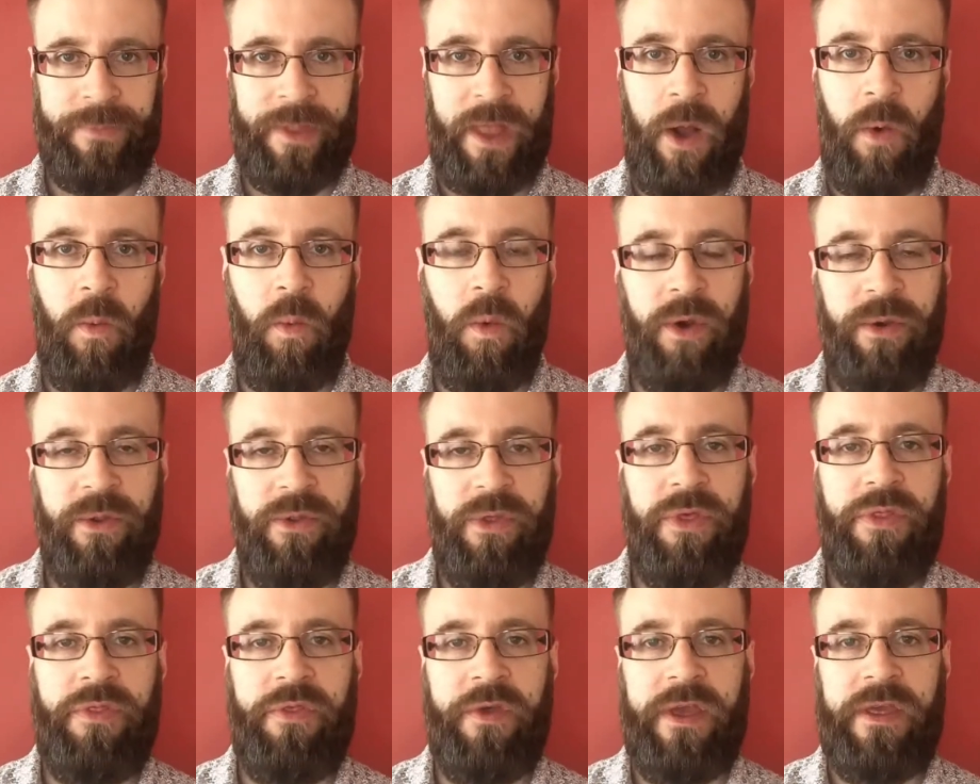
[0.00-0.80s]
And one of
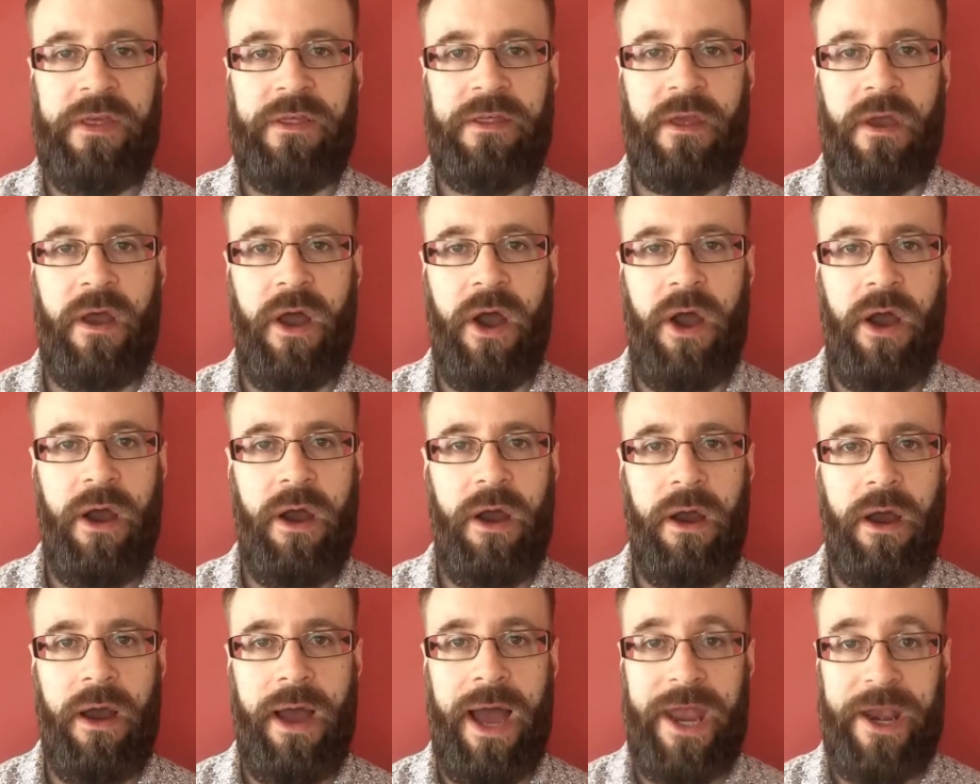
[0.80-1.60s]
the things that
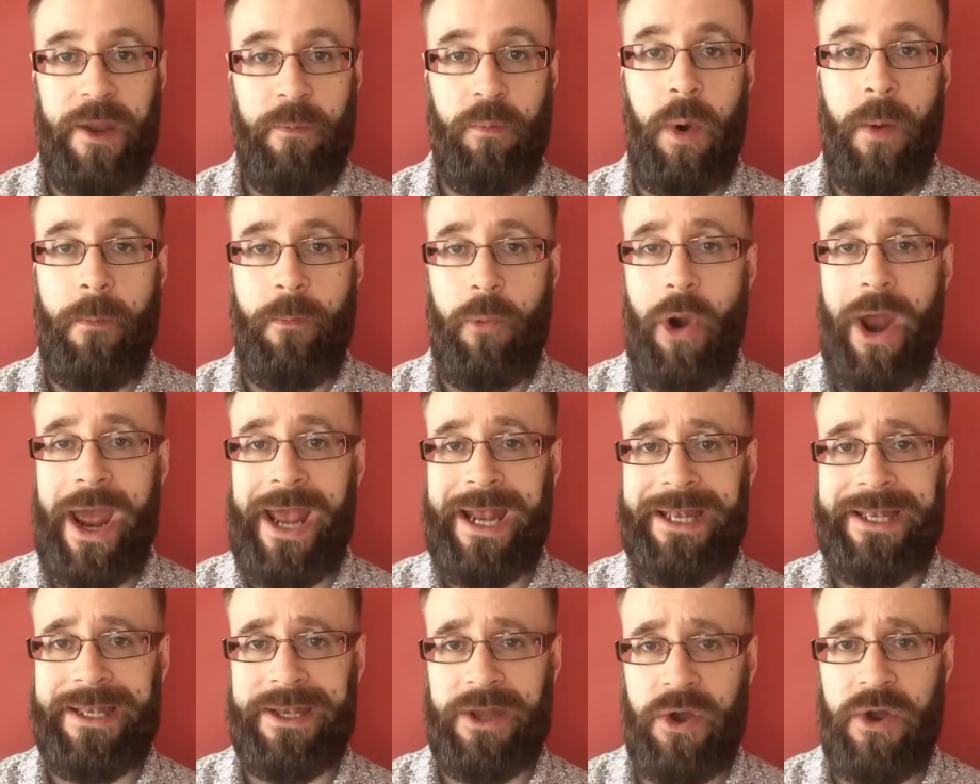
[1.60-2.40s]
our animal
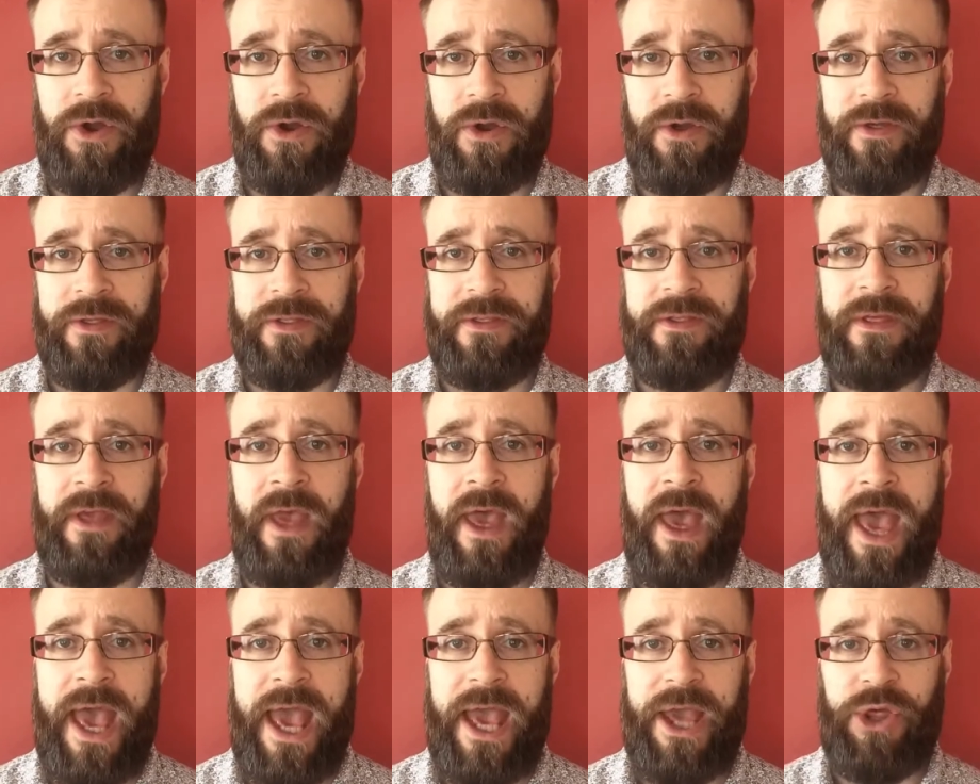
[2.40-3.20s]
brain does
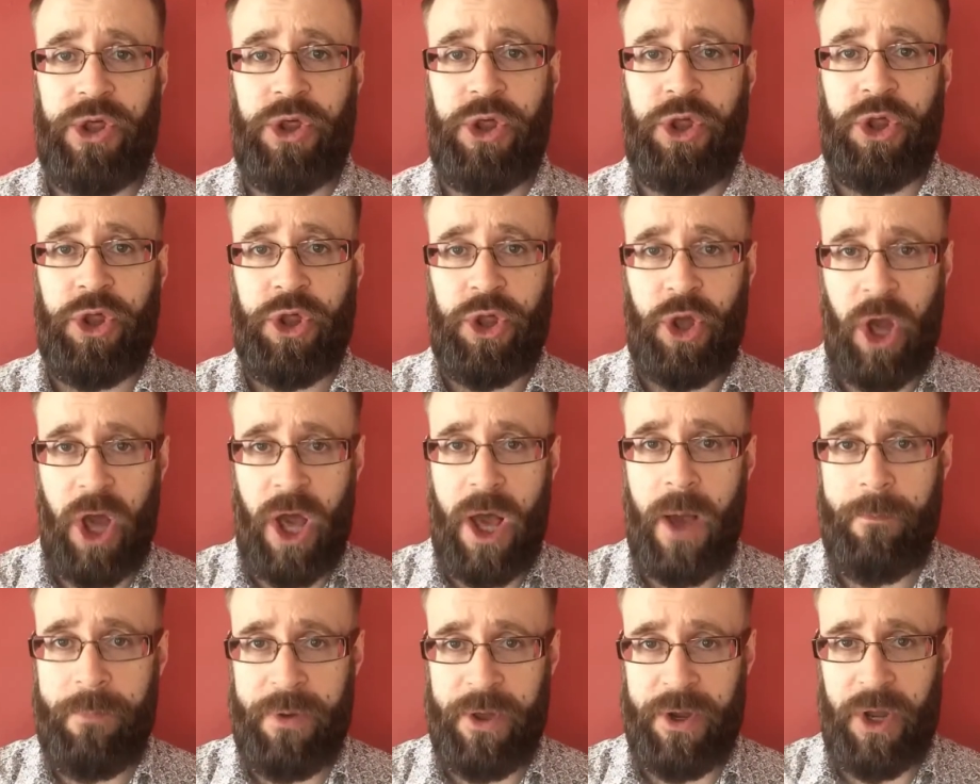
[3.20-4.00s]
is
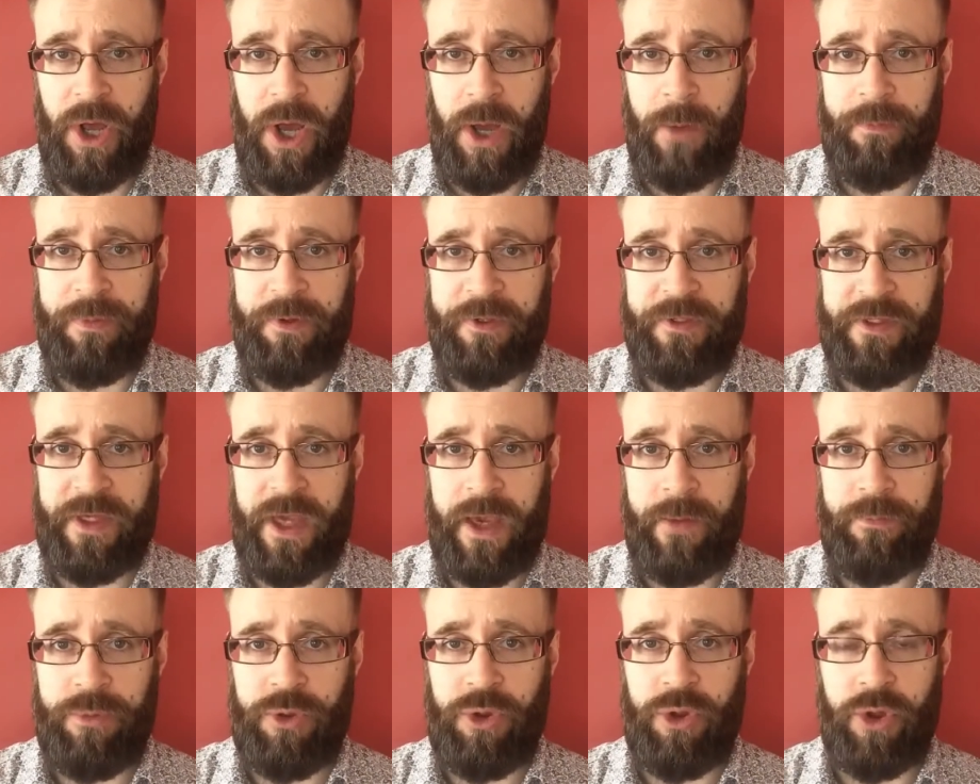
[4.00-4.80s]
sharpen our
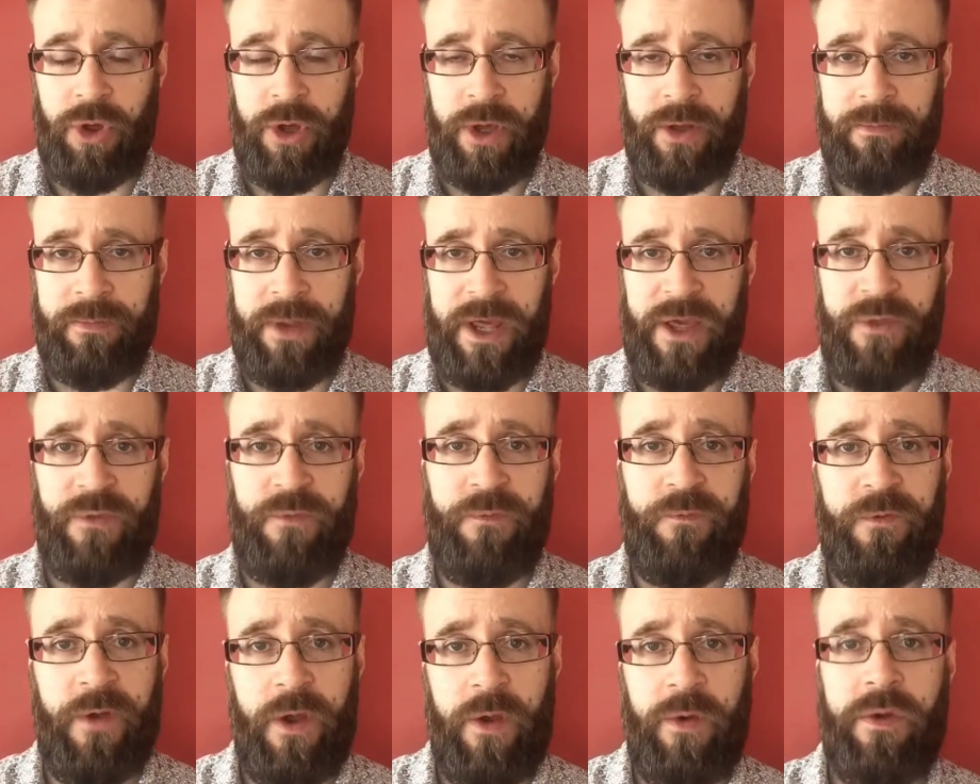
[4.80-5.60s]
perception, is
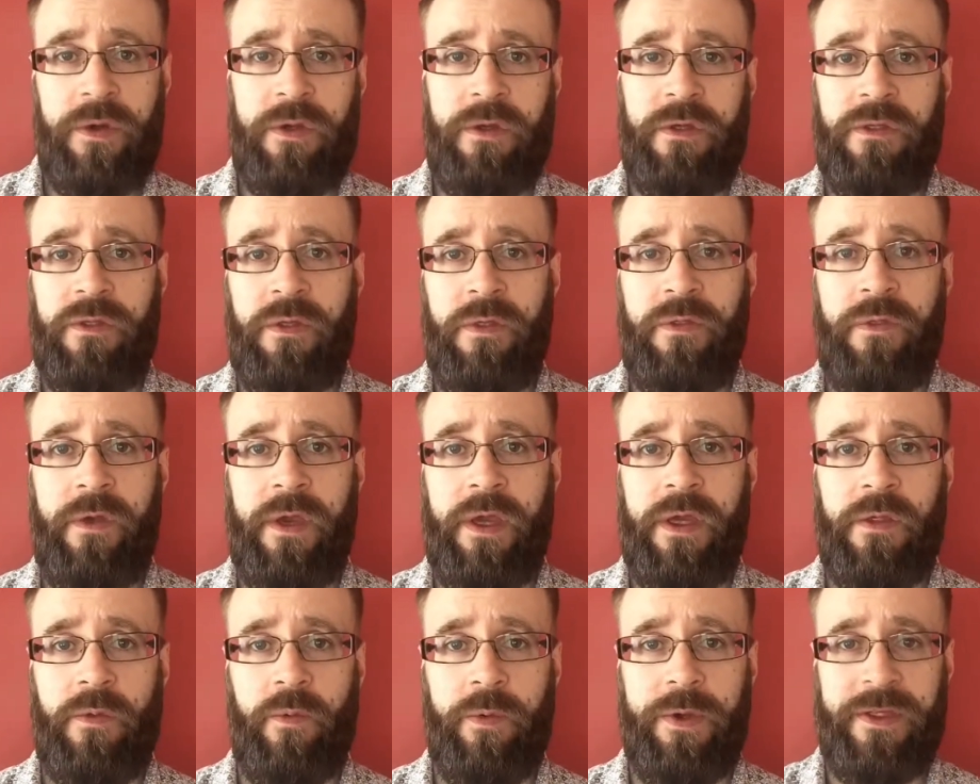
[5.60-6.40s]
focus the
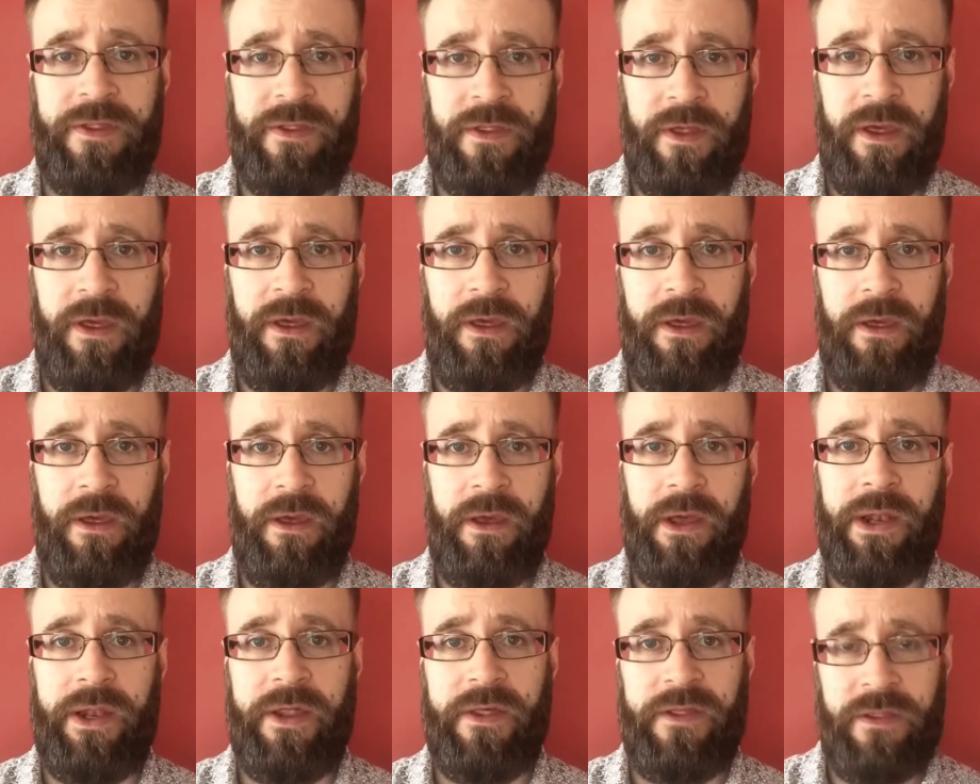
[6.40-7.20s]
things we're seeing,
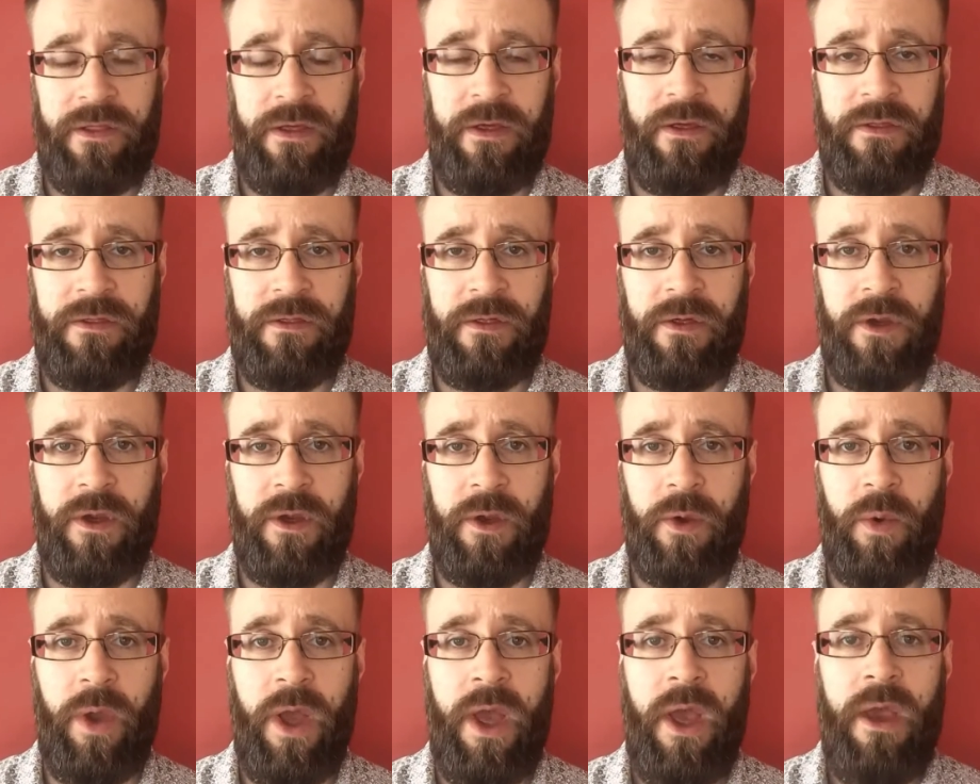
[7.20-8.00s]
listening
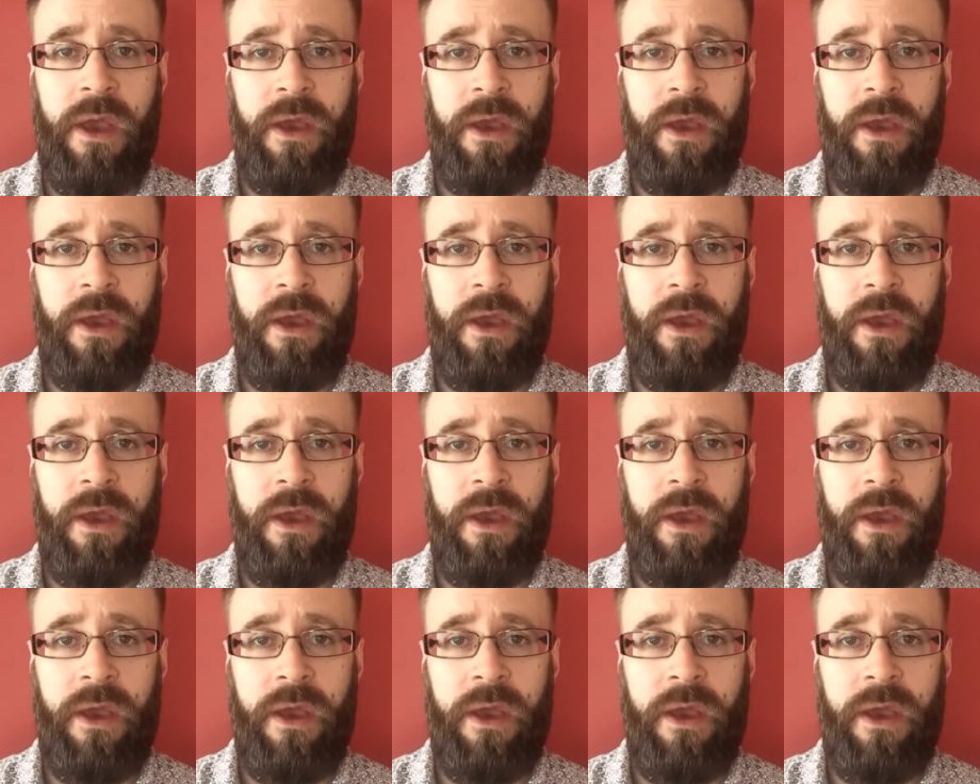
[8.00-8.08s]
to,